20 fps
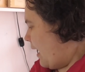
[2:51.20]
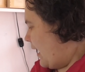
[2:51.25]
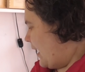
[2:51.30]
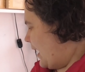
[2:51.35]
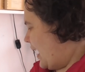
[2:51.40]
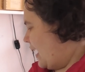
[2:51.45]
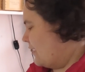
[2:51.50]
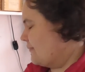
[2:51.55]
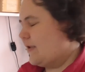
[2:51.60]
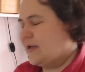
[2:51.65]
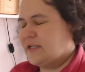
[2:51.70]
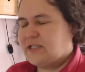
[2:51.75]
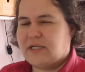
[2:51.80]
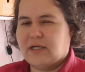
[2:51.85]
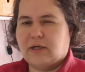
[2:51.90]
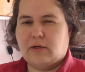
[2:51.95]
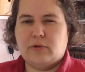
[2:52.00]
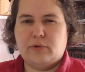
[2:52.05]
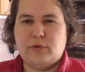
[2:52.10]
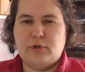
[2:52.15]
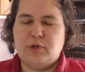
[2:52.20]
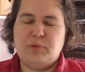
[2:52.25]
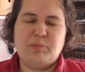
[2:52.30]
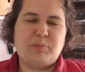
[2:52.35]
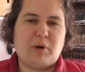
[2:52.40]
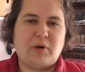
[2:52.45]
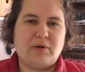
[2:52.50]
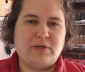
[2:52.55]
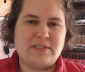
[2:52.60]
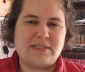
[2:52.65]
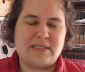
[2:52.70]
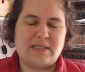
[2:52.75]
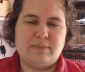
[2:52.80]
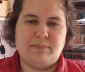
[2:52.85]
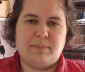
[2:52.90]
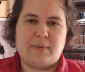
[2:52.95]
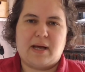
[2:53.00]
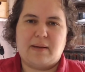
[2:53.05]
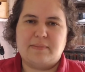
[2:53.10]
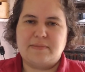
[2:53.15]
I have actually included bonus
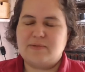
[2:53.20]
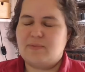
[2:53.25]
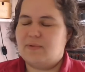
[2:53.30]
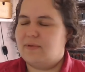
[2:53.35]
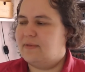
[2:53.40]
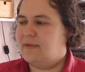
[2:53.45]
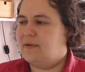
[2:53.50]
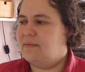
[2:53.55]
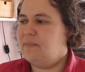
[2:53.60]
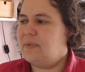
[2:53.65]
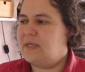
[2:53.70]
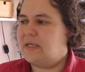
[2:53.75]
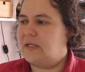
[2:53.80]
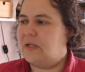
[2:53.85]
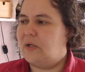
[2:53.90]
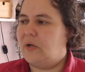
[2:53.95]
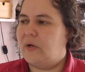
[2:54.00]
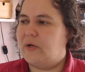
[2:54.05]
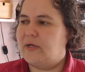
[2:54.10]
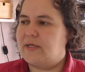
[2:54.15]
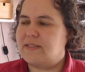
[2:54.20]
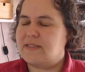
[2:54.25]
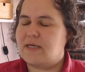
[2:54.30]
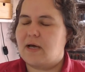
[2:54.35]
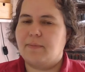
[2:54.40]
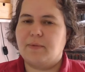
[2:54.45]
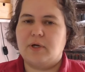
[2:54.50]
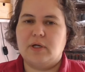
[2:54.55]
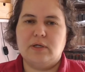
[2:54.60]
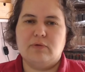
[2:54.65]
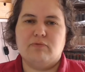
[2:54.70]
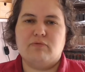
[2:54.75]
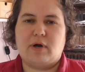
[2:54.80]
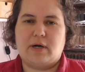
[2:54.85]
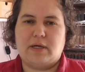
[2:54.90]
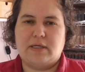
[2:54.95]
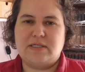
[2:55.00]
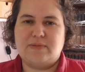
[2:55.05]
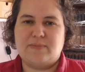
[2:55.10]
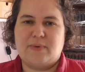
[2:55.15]
lip balms with them because I'm going to
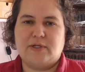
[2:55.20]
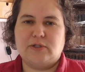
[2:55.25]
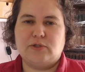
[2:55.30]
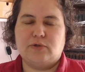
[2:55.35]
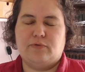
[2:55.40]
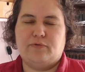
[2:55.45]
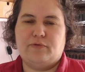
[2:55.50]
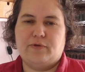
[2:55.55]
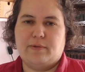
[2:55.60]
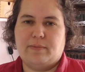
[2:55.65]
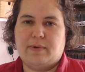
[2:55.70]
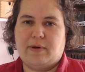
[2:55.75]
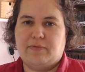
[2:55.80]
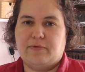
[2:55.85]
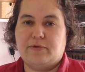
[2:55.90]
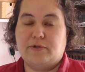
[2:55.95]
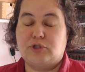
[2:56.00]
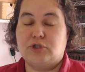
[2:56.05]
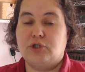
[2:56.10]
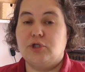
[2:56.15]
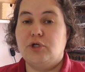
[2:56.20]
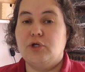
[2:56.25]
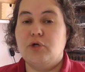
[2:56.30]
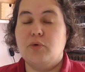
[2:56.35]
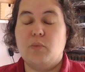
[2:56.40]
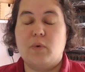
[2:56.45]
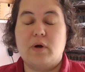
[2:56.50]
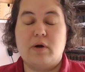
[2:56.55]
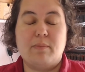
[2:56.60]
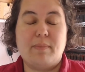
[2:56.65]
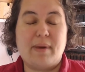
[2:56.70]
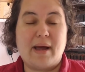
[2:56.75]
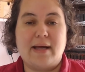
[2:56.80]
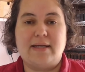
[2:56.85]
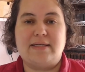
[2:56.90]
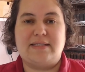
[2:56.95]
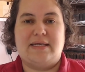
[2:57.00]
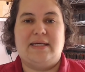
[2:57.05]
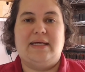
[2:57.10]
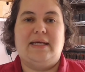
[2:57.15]
run a special for the month of June. We're
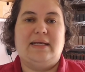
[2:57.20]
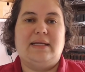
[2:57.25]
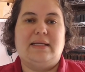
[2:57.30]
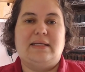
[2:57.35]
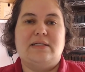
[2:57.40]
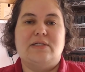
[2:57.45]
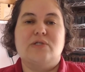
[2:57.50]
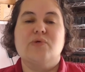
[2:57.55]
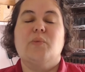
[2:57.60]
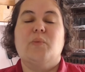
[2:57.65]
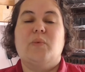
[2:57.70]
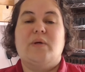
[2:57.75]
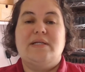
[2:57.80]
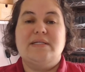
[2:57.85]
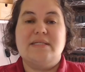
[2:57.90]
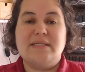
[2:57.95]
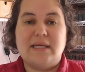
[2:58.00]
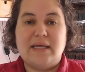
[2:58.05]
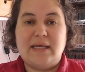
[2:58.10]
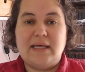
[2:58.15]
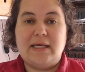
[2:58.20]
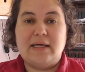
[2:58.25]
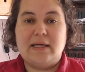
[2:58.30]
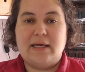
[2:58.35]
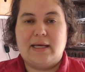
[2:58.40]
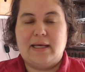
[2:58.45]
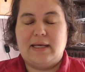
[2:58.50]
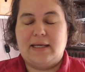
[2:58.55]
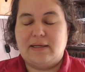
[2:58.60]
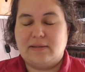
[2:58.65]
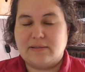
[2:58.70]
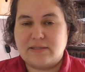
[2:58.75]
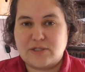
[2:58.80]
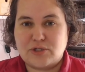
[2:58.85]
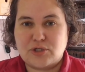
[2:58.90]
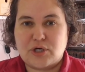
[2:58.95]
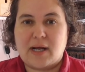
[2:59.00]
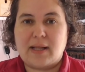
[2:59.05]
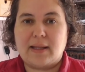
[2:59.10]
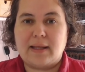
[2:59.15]
about to hit into winter here in
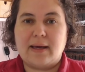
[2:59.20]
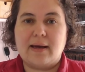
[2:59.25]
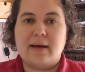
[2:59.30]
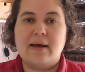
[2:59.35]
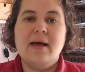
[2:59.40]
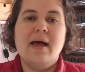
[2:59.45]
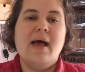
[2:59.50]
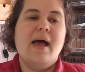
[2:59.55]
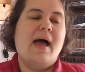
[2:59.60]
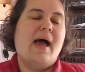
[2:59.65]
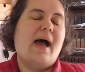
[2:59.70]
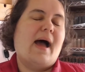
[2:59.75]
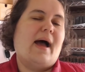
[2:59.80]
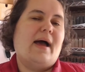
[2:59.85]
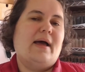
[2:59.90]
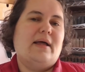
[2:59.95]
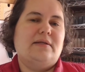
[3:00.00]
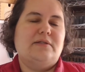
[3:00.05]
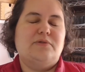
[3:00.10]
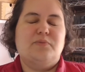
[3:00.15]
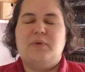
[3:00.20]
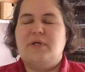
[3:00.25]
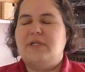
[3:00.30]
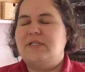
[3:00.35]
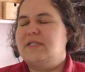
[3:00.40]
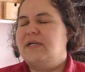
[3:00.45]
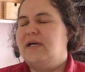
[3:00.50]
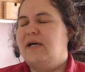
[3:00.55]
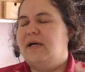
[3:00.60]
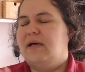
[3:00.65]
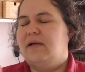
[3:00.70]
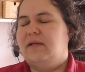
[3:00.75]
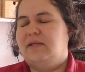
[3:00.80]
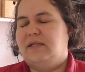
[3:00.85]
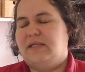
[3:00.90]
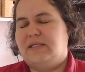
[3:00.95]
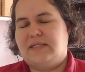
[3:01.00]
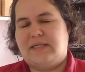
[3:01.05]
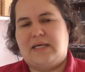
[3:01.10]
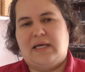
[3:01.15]
Australia, and winter,
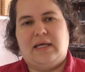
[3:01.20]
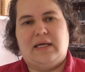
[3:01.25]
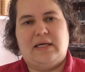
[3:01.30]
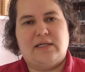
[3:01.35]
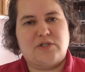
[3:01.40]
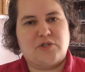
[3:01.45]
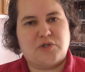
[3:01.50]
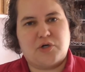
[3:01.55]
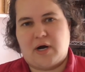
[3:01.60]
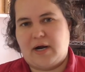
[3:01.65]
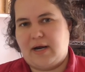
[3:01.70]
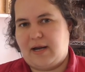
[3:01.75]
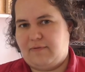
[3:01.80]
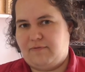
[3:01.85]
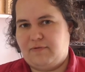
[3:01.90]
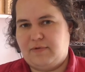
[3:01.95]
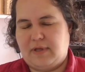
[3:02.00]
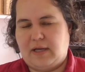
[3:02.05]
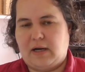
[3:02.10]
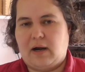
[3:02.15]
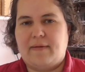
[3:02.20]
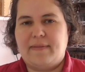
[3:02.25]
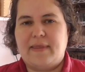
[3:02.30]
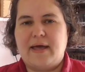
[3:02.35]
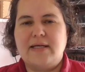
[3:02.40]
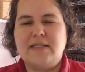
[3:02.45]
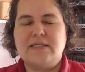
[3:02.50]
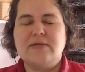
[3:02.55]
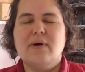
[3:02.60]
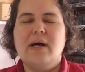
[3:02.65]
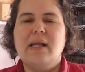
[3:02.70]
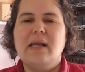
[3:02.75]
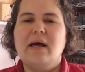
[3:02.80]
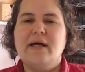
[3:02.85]
your skin gets dry and everything like that. So I